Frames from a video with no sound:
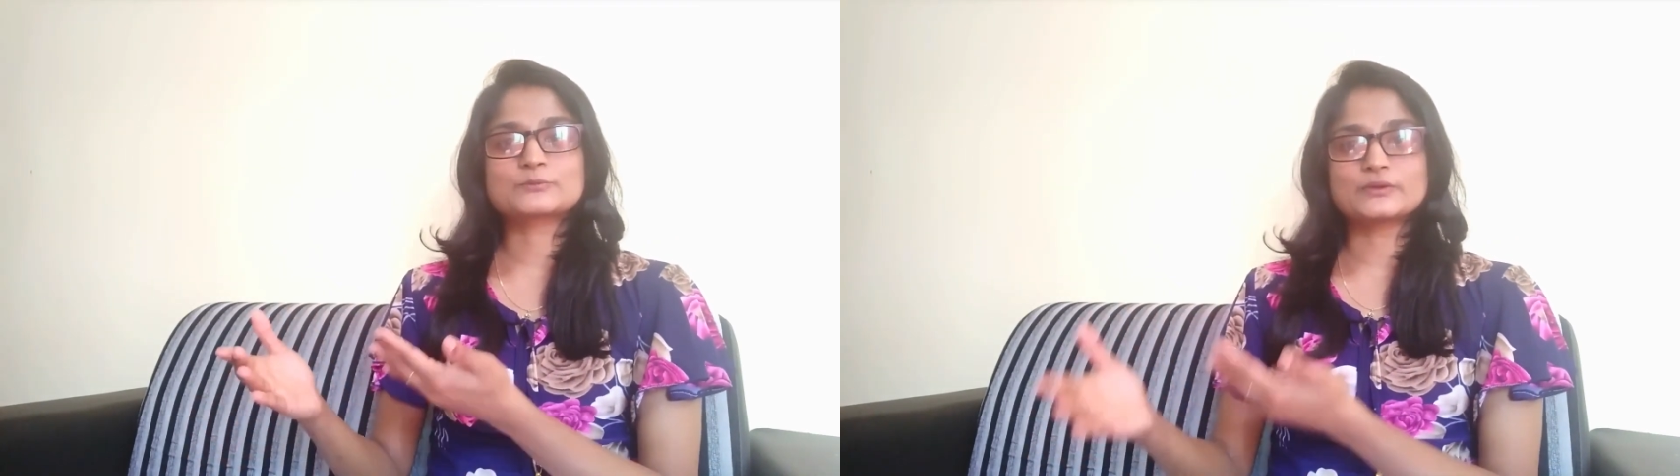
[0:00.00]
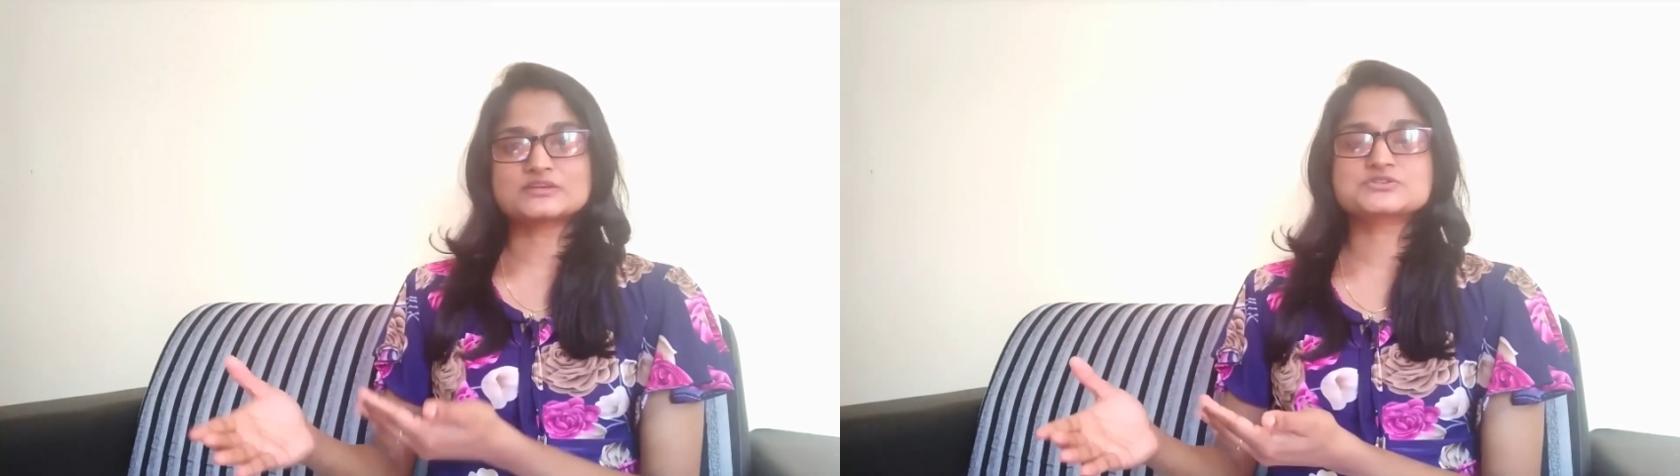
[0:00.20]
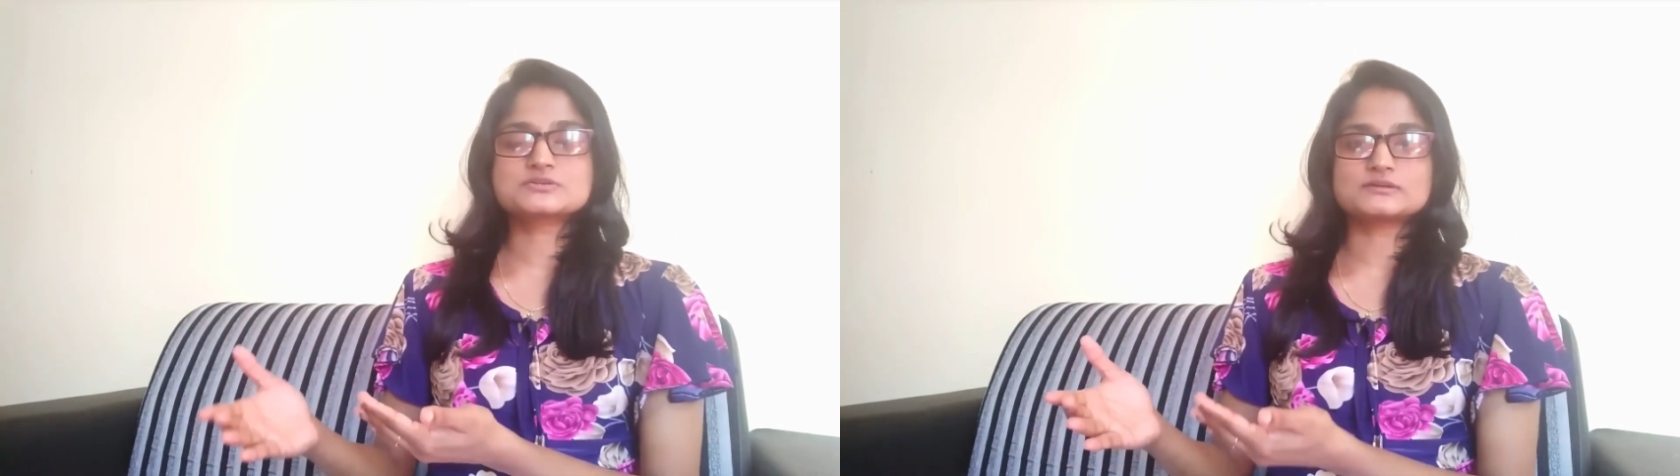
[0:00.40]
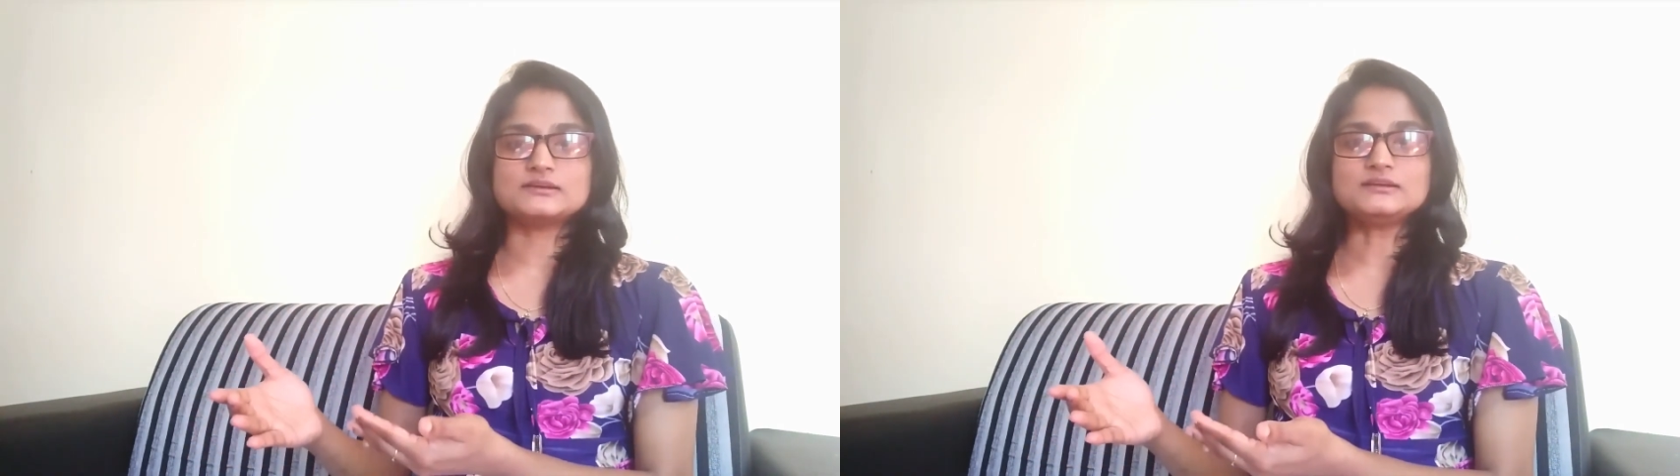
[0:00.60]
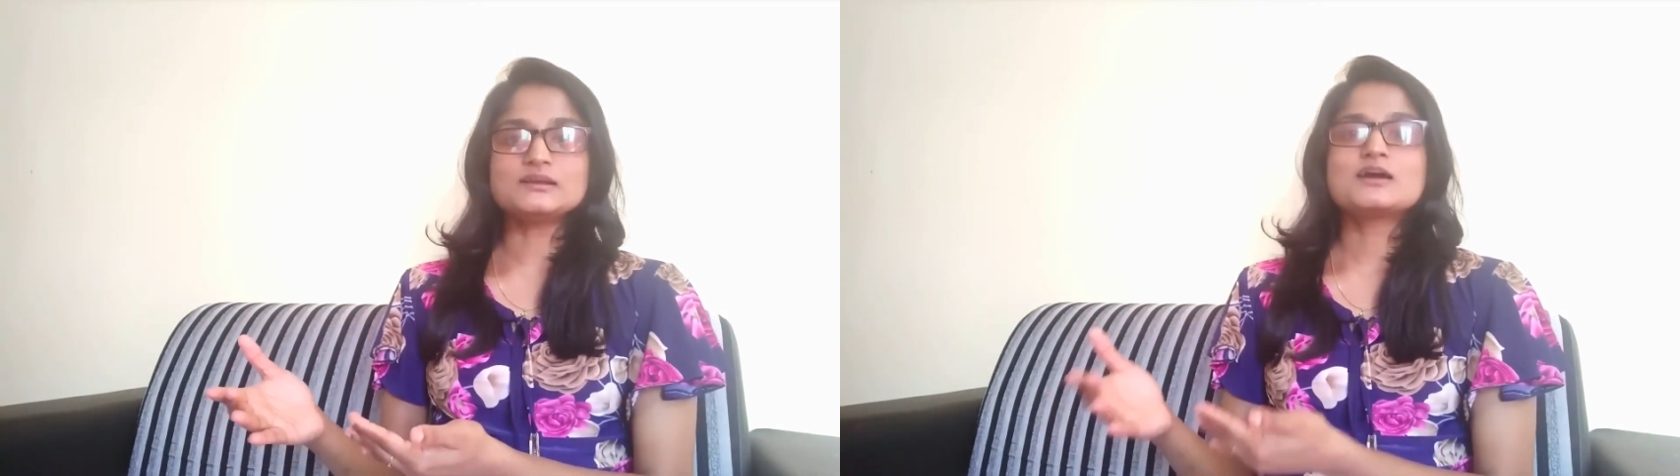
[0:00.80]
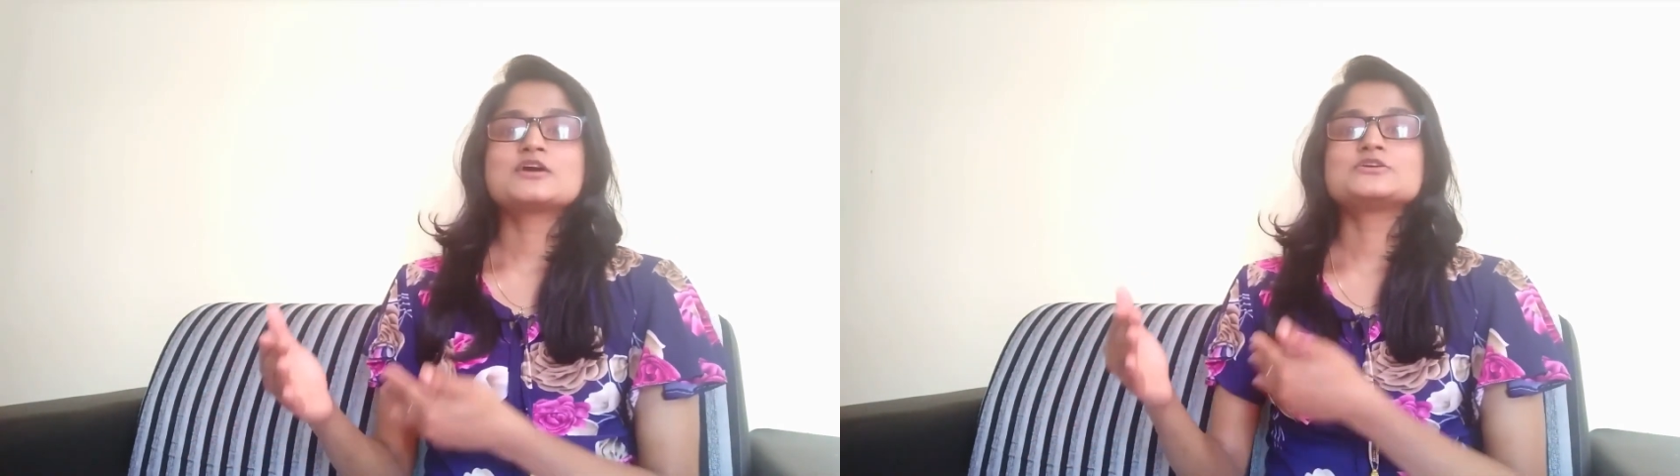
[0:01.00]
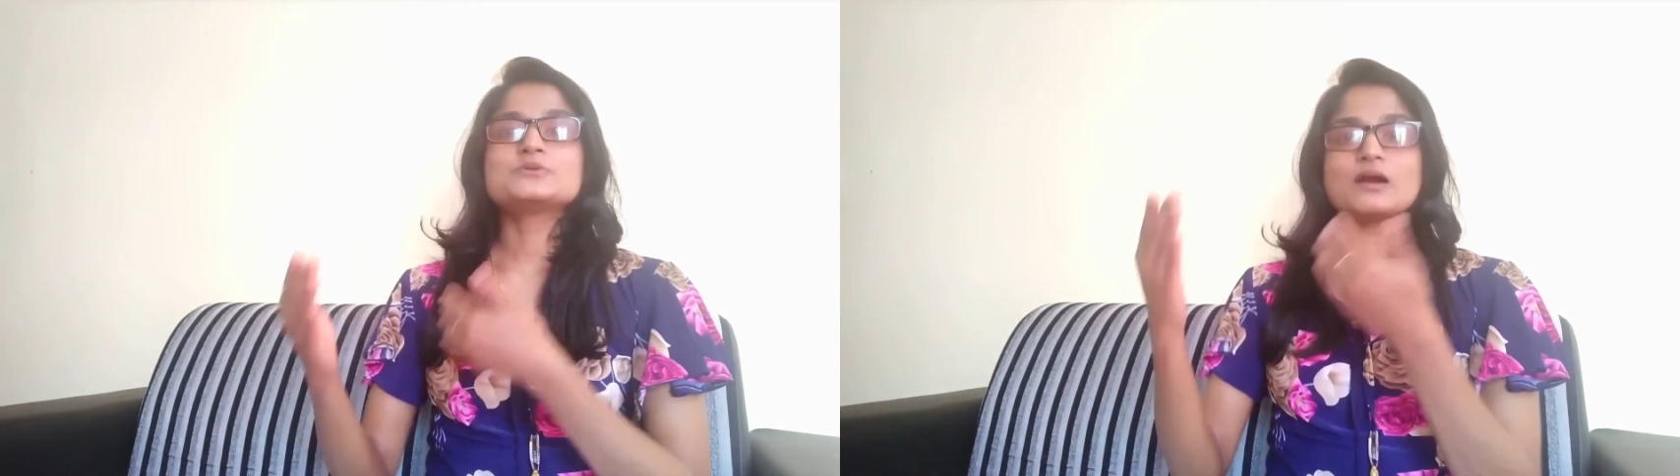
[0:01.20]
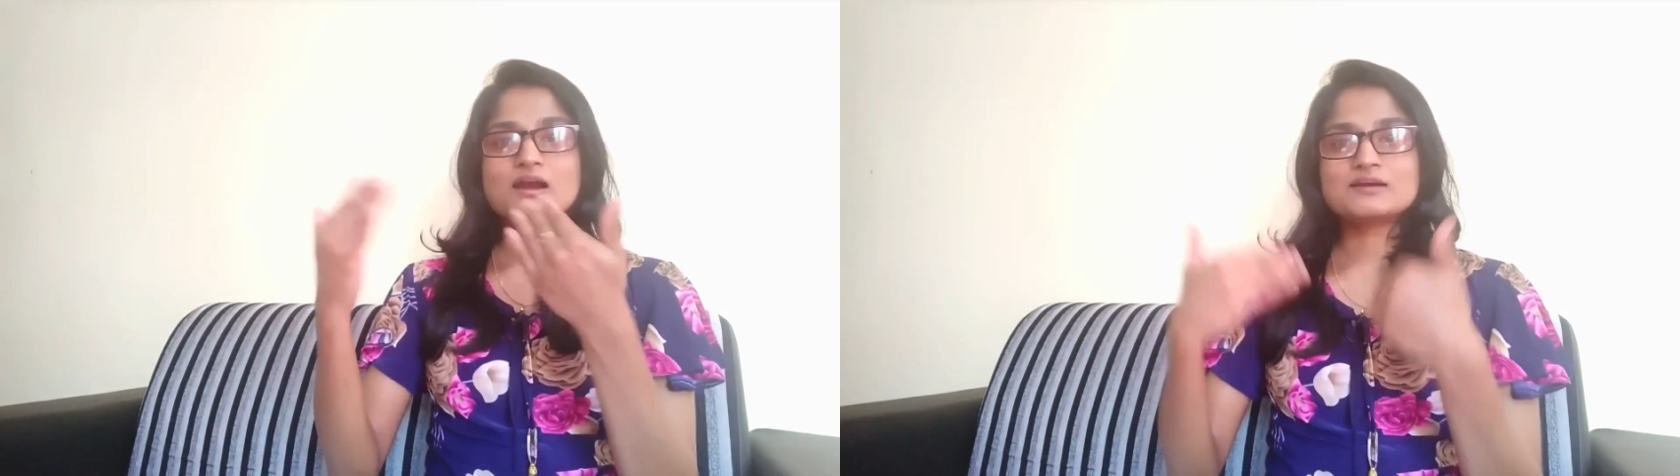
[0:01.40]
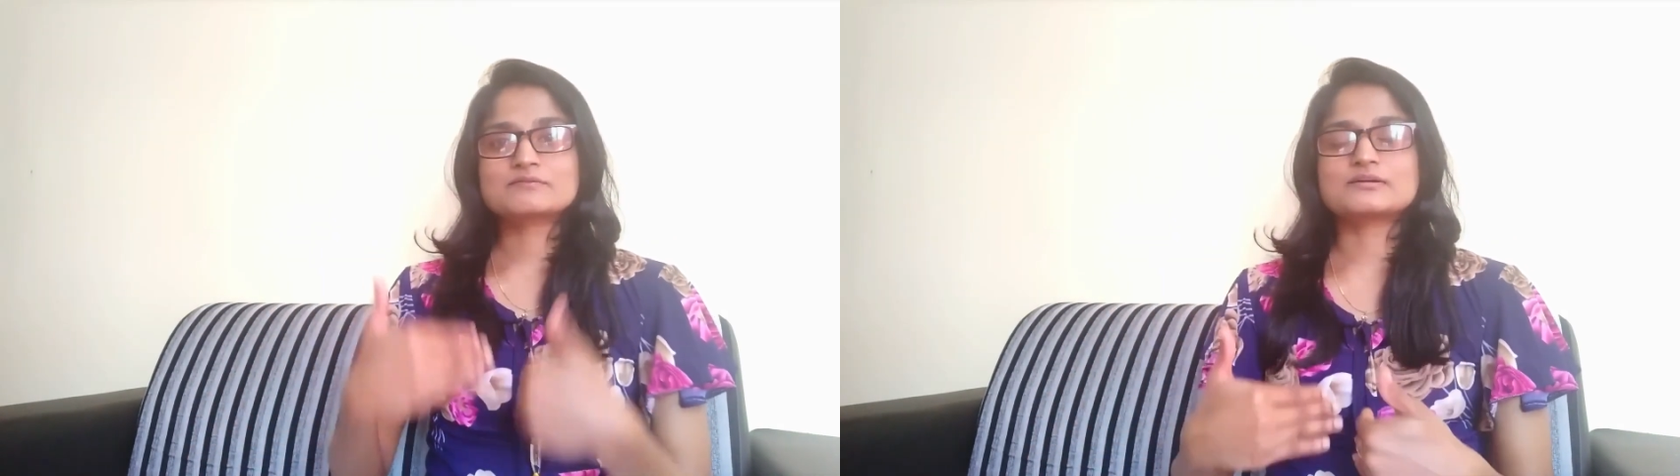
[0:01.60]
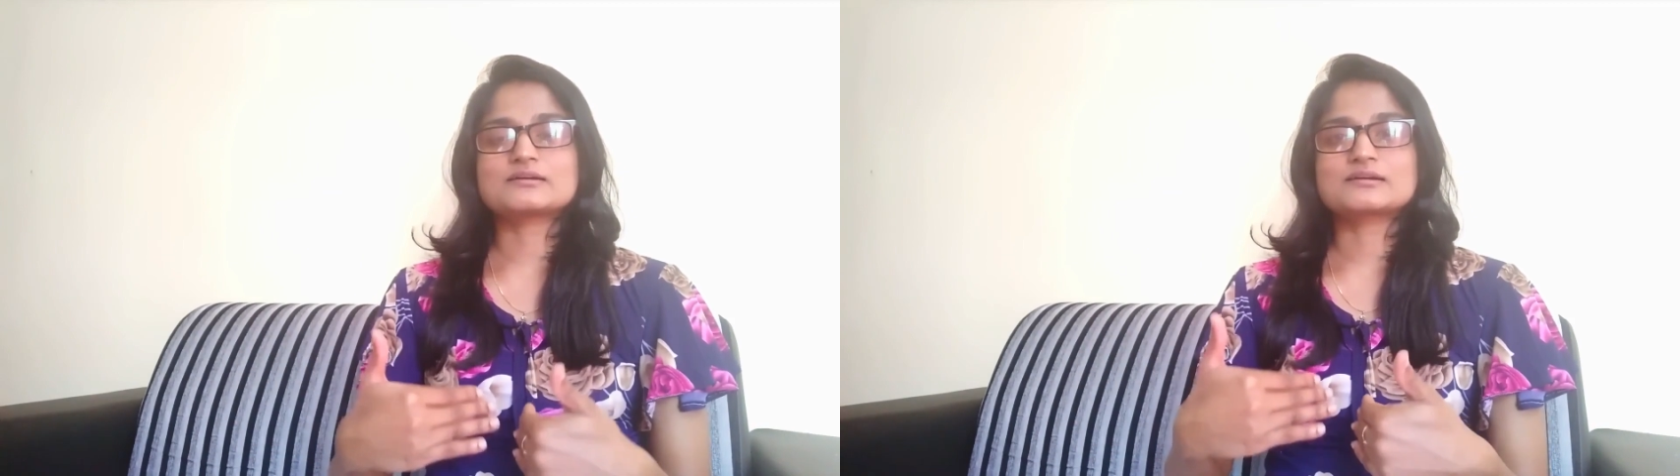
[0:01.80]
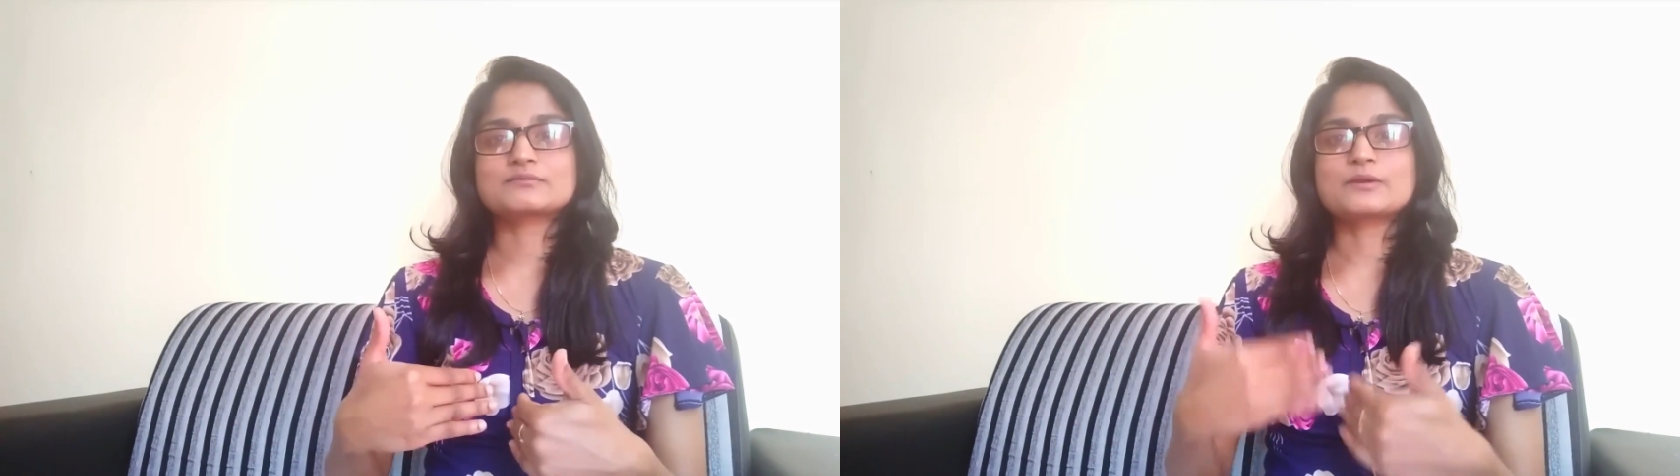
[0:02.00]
question, you are